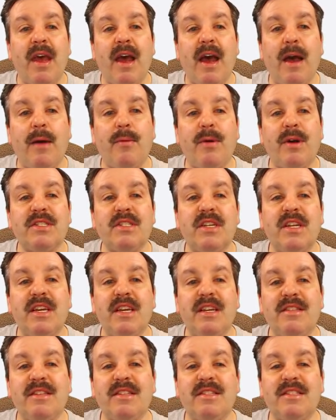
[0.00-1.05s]
I want you to
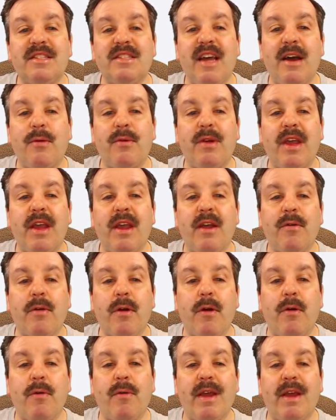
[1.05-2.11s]
hit this down
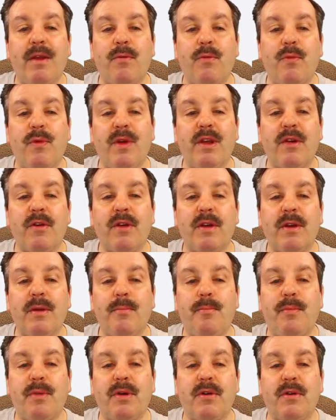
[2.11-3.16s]
arrow and we are going
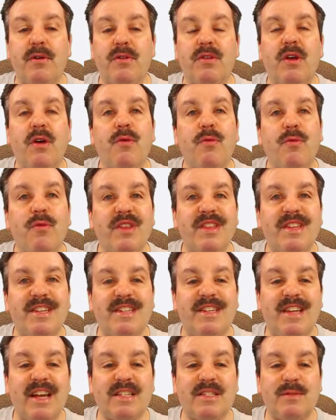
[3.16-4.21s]
to build
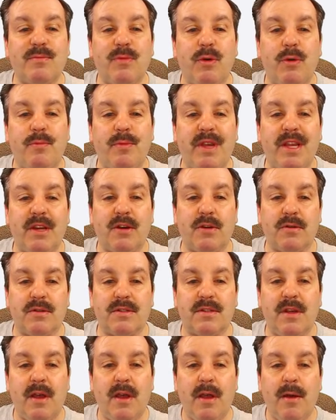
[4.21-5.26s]
with decimal
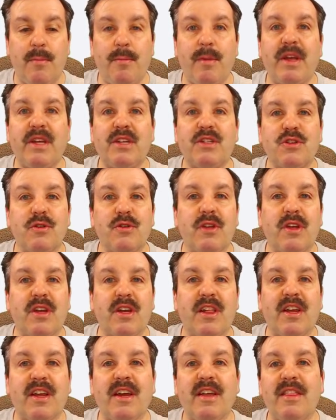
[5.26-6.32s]
meters. Make sure you
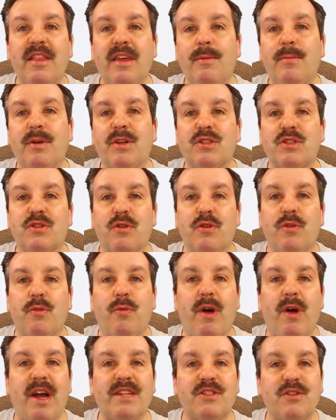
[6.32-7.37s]
click on that. Make sure
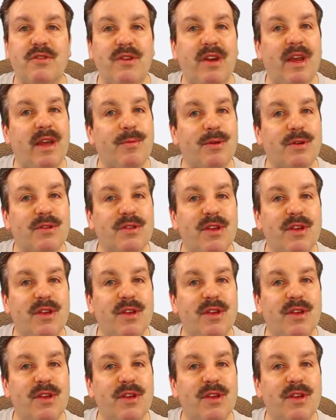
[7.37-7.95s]
you watch your neighbors.